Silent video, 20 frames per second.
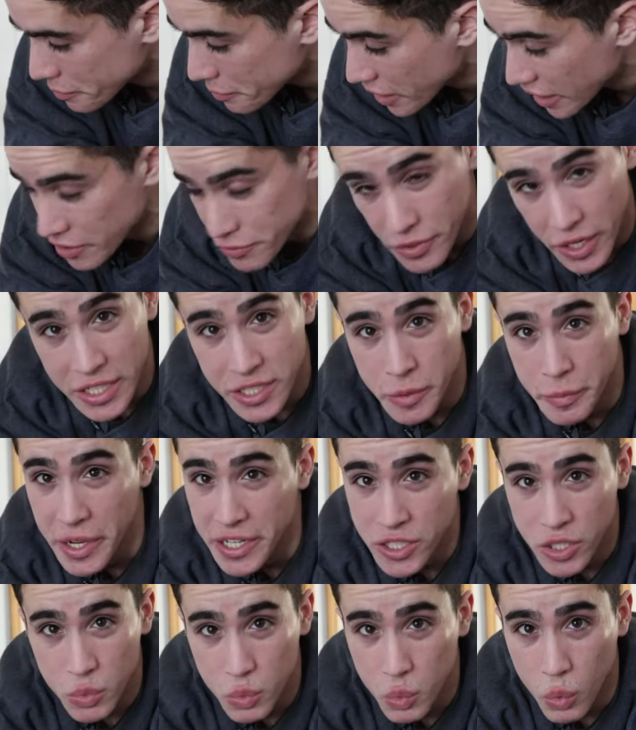But I forgot to
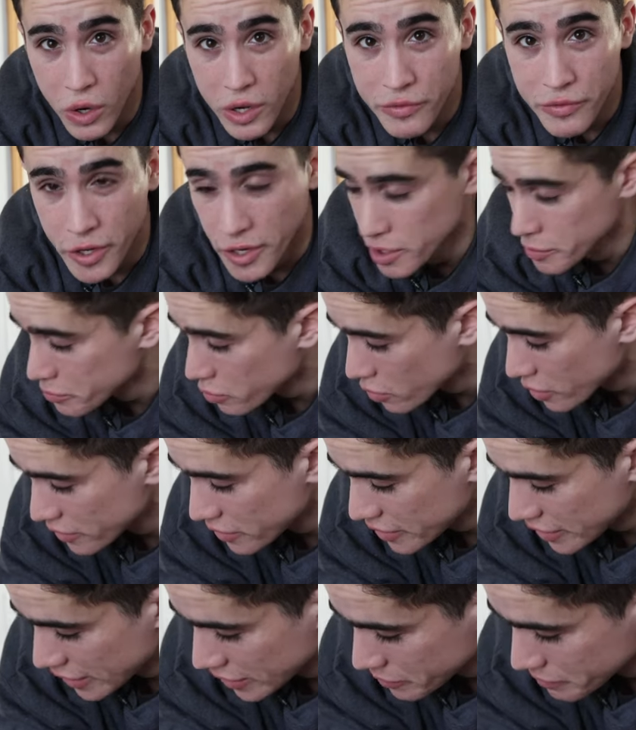mention one very
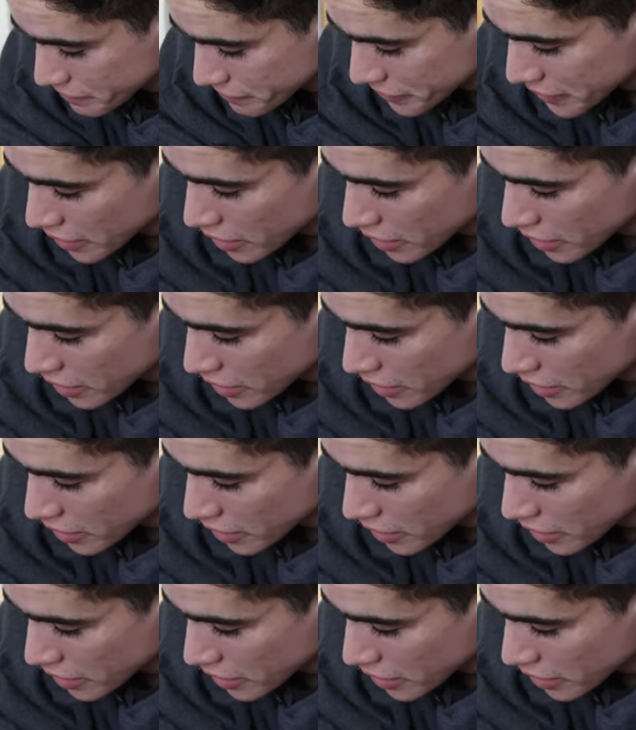important thing.